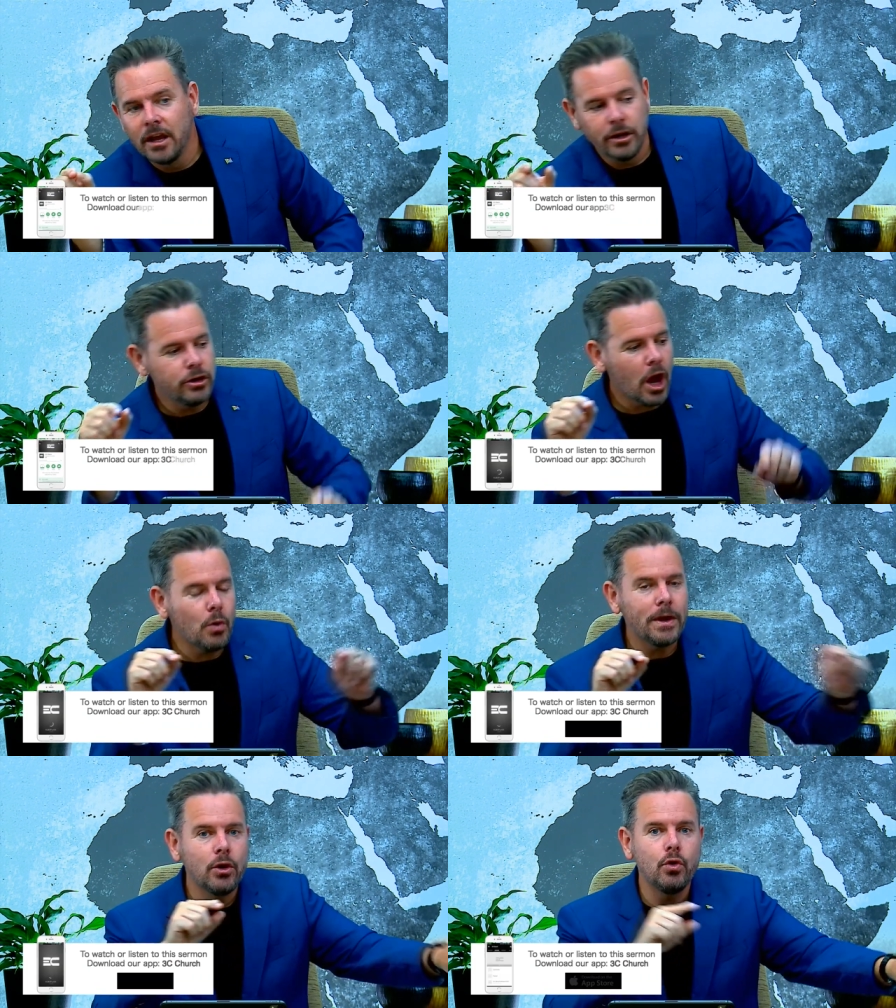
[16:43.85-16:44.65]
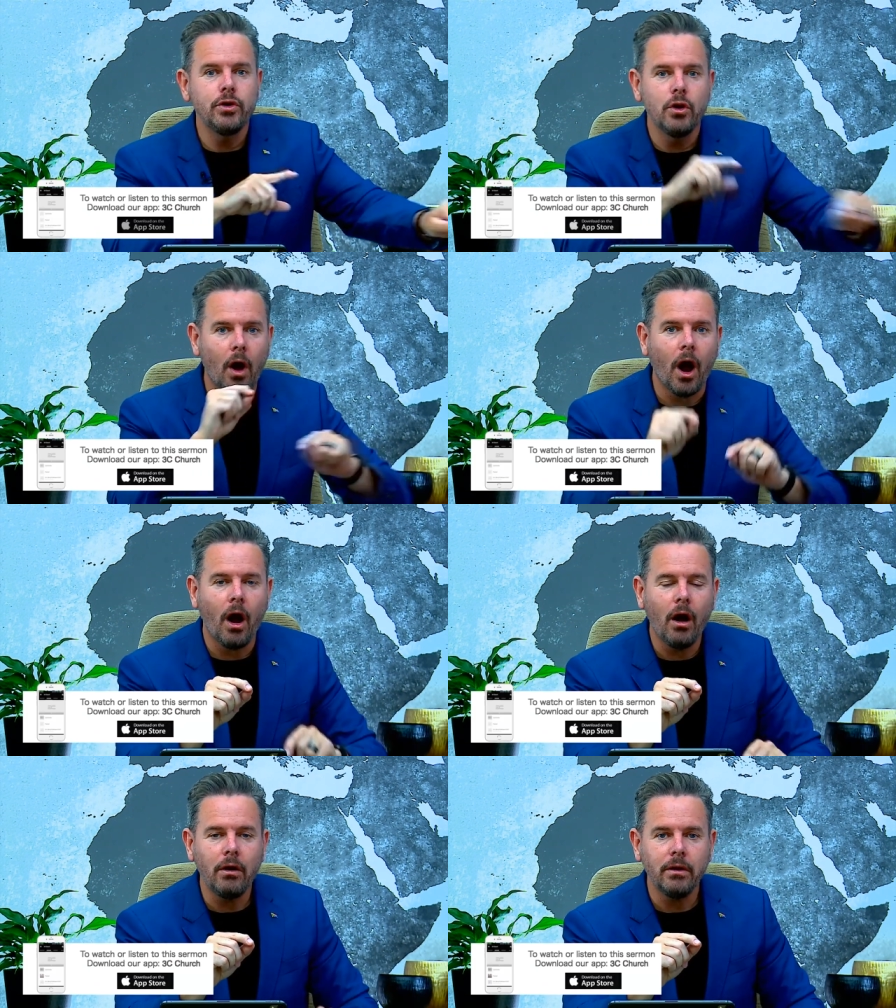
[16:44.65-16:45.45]
Knowing who you
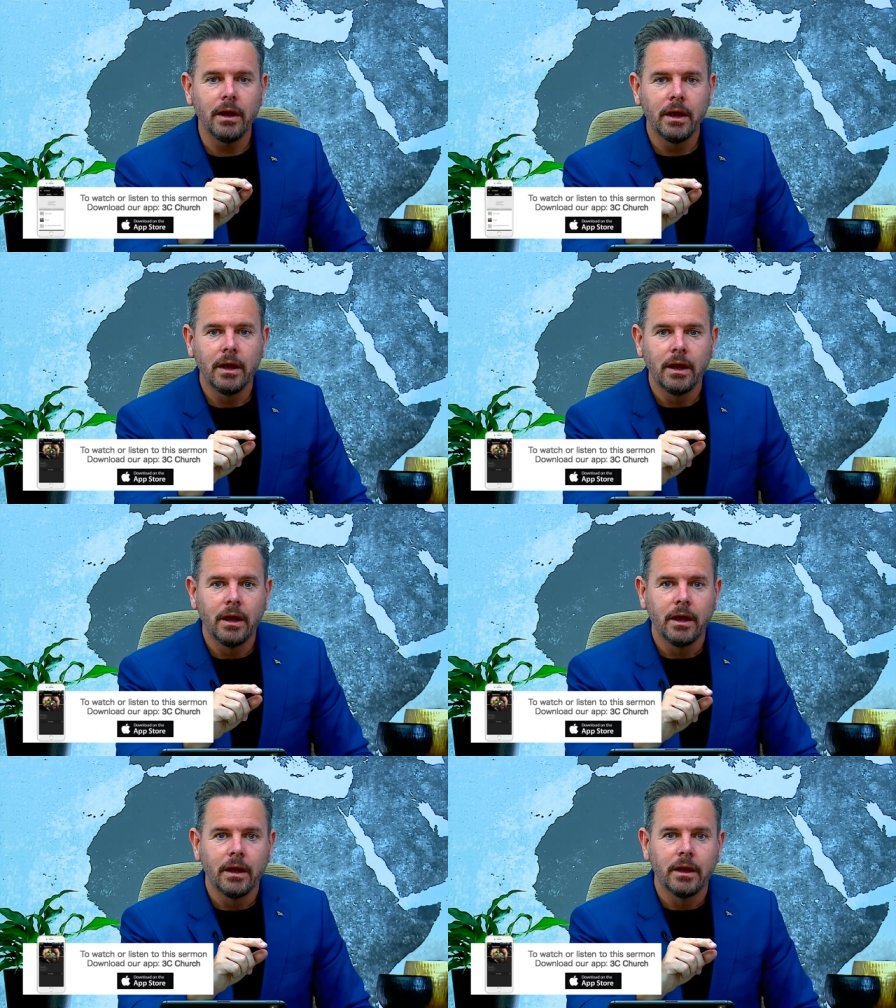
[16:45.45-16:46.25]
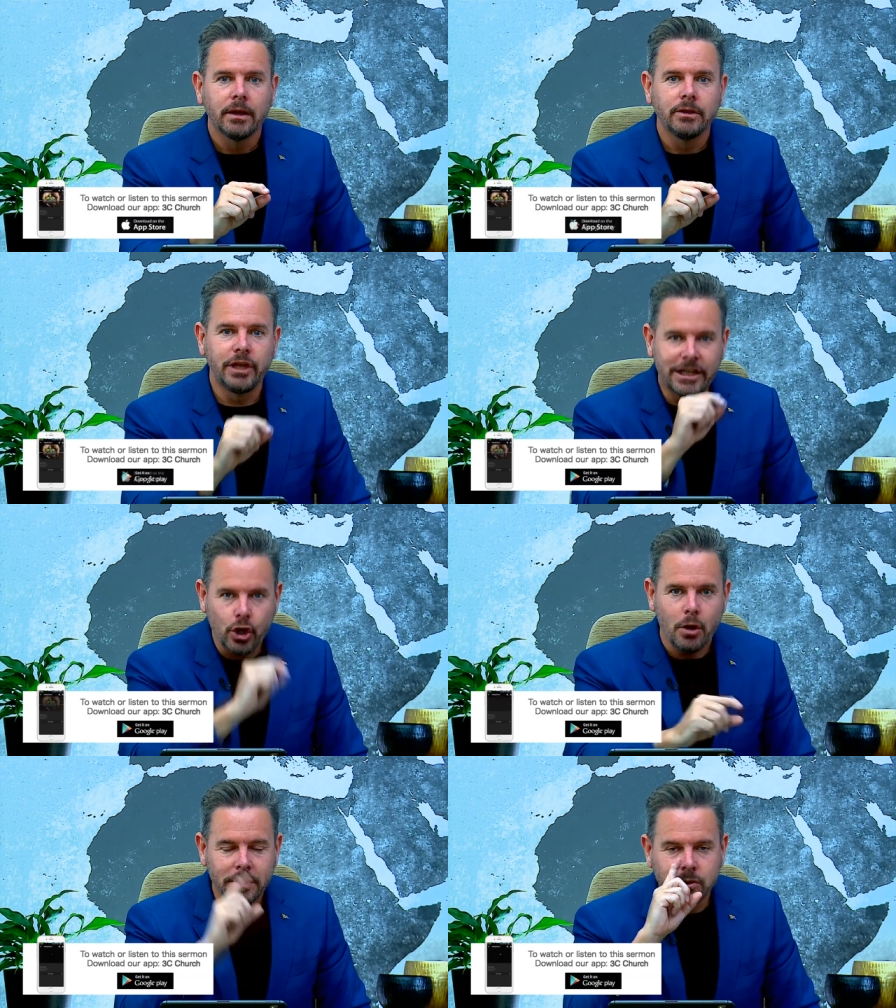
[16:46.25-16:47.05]
are
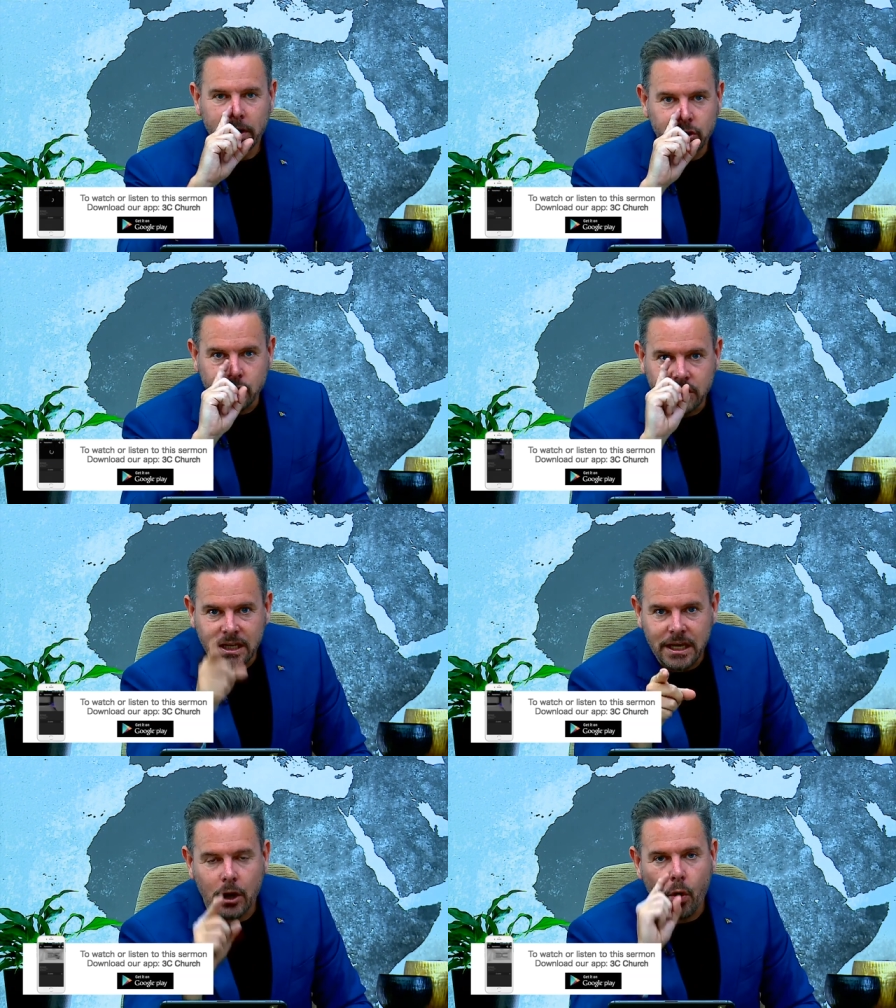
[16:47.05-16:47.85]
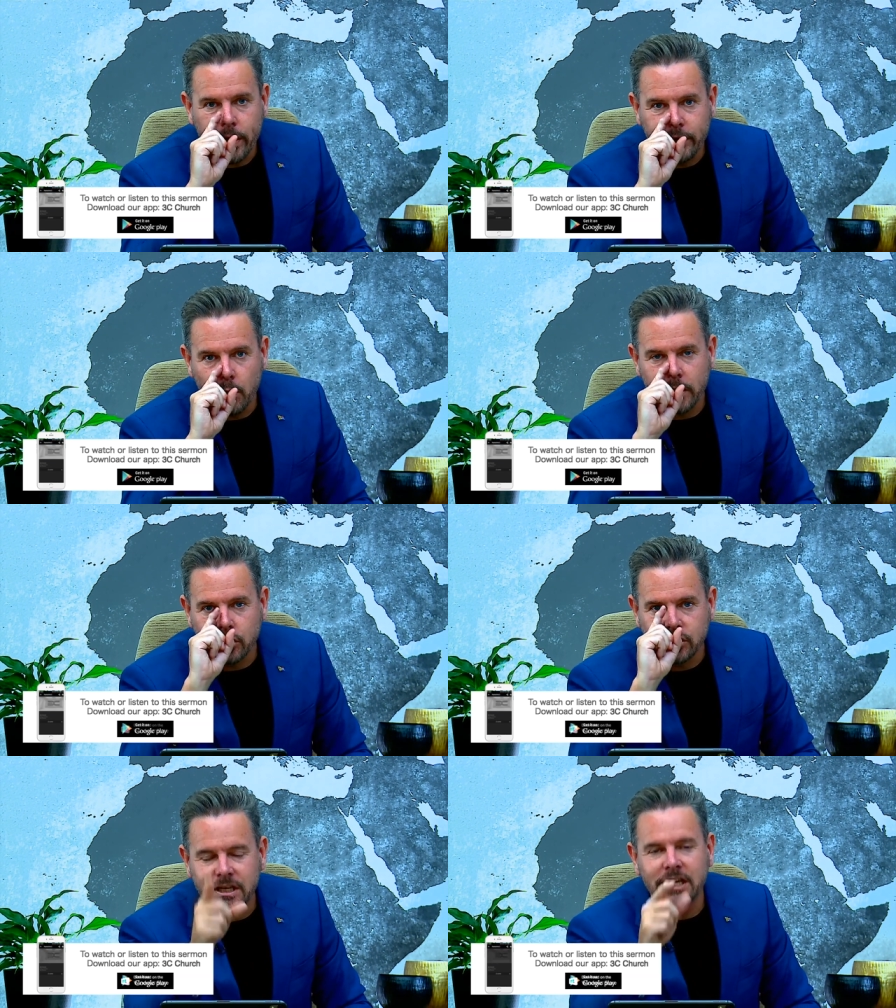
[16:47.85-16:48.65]
determines what you see. According to what
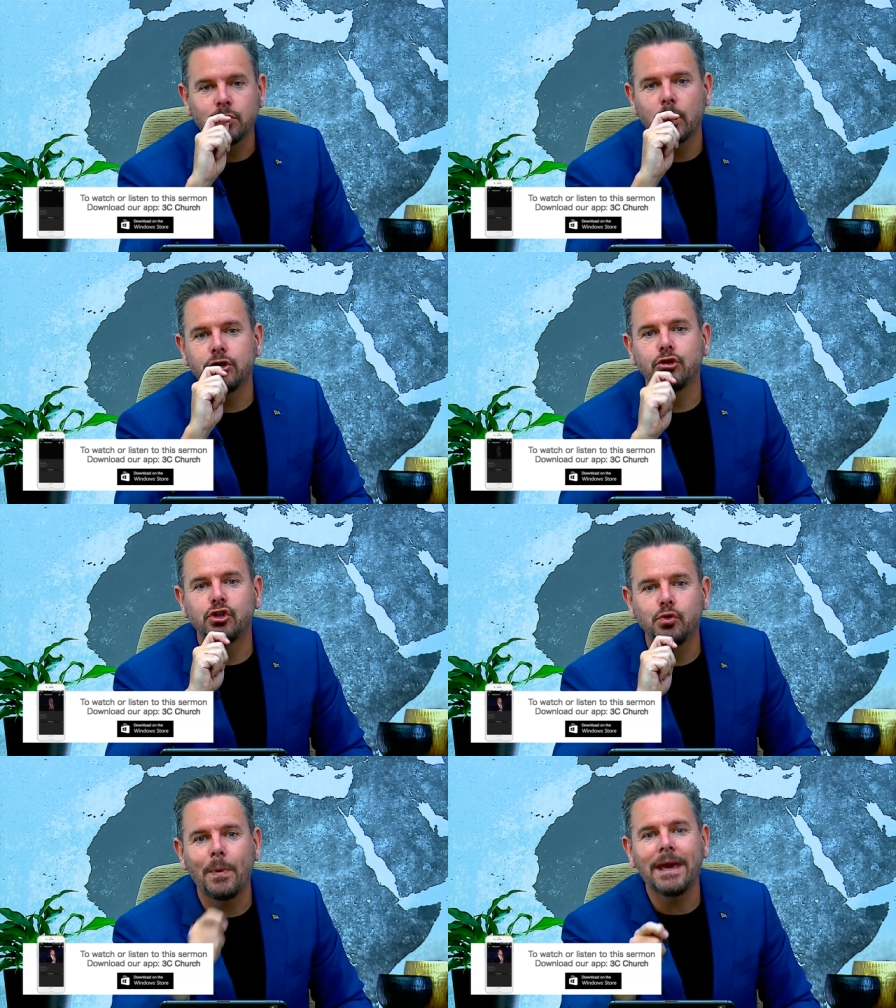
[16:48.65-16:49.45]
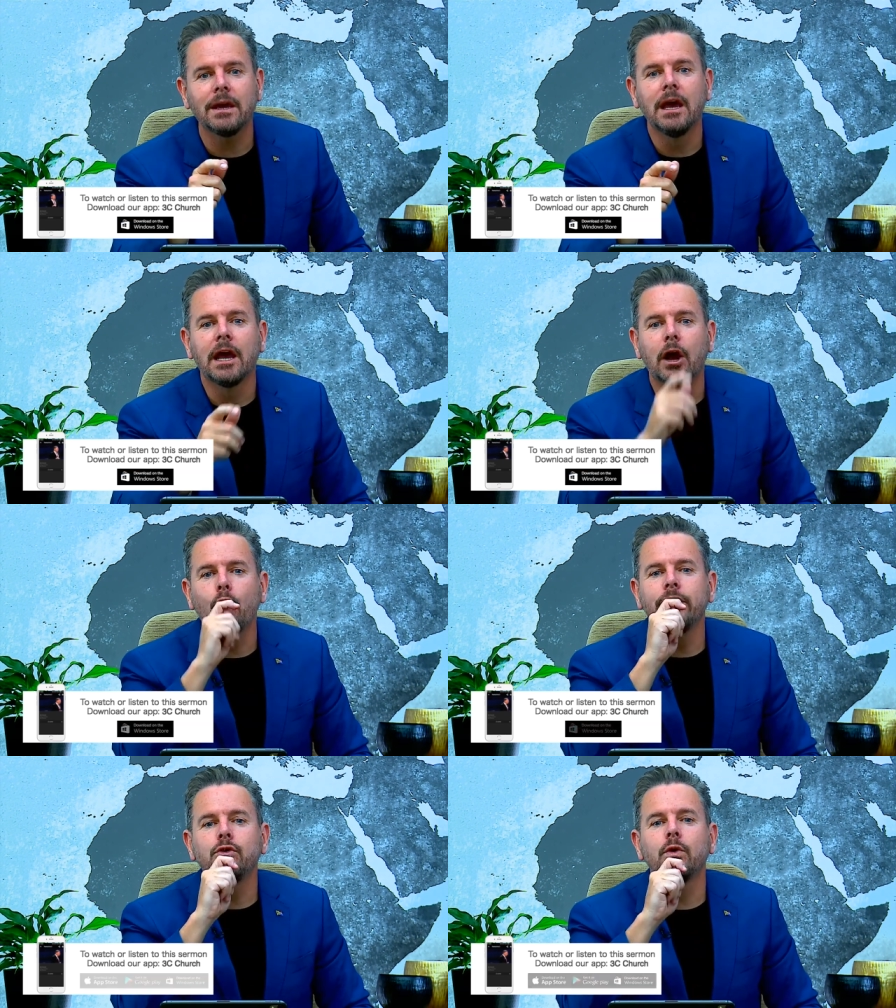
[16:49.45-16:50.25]
you see is what you speak.
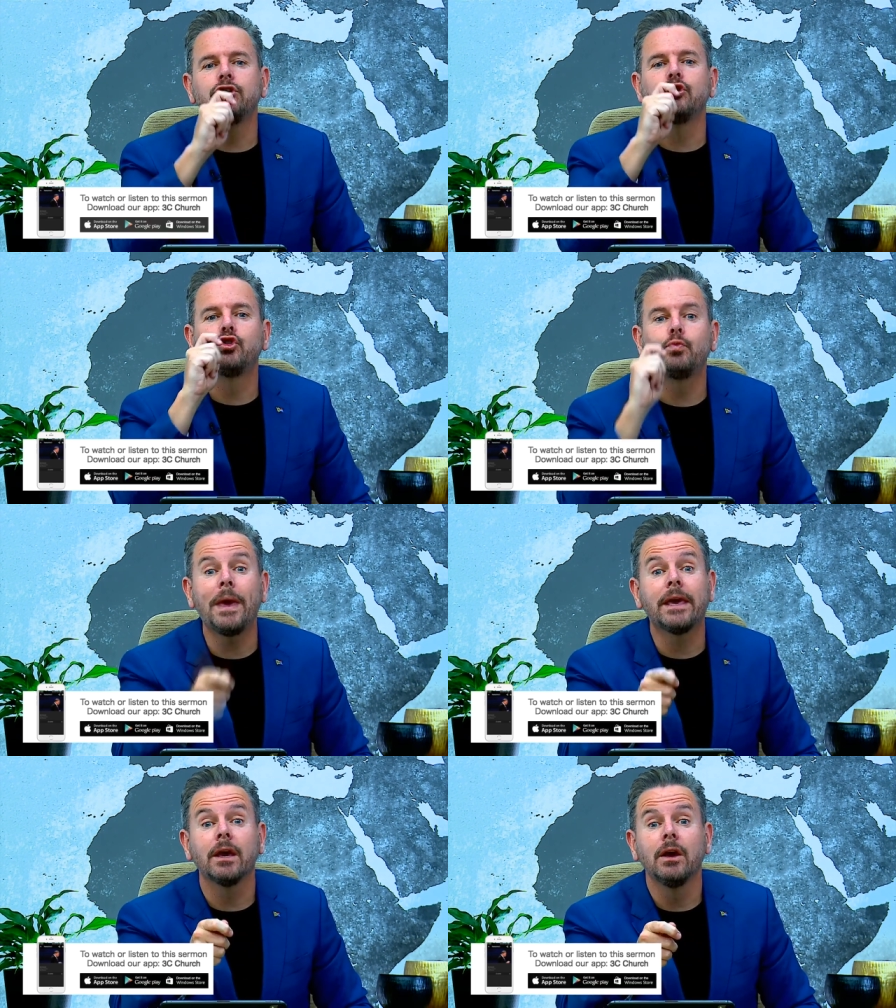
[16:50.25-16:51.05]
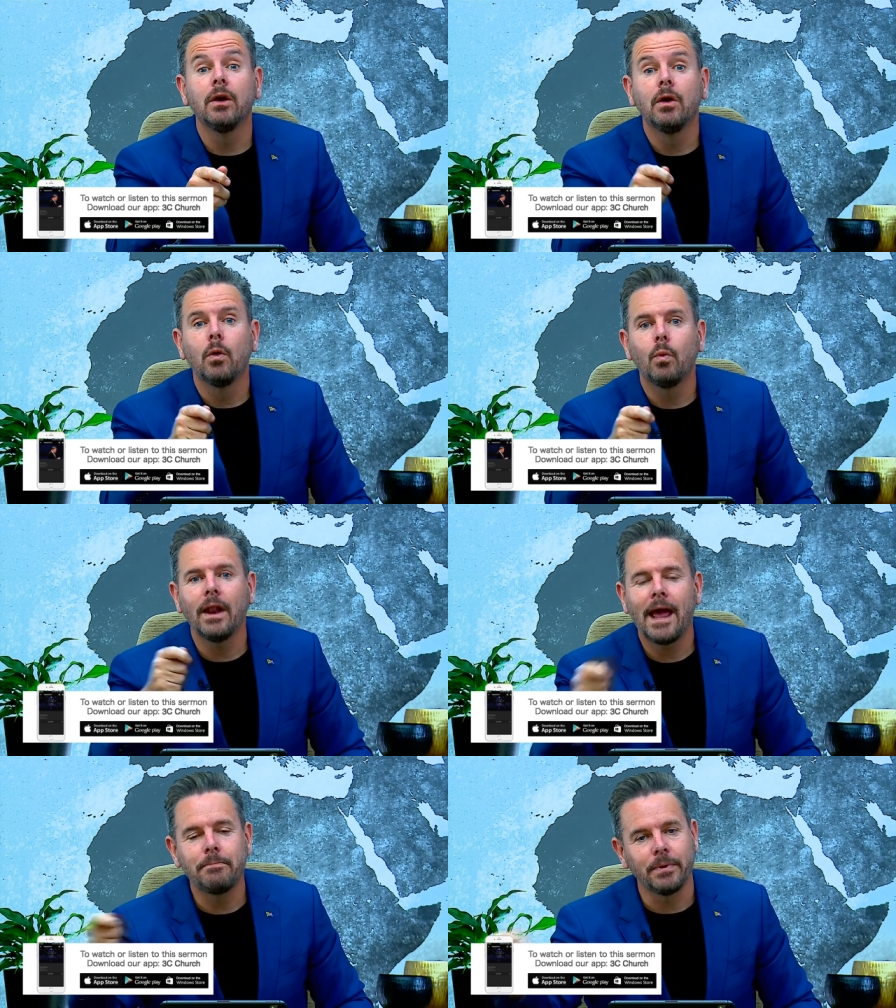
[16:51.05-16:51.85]
According to what you speak
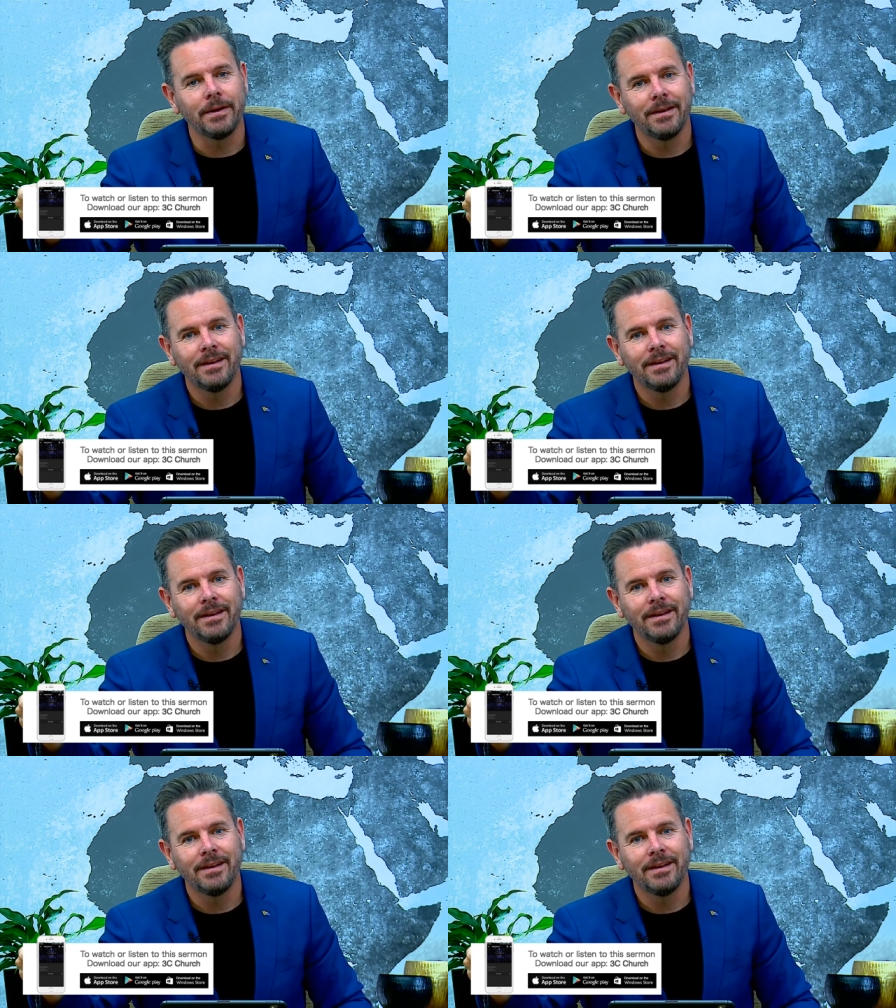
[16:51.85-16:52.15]
will happen.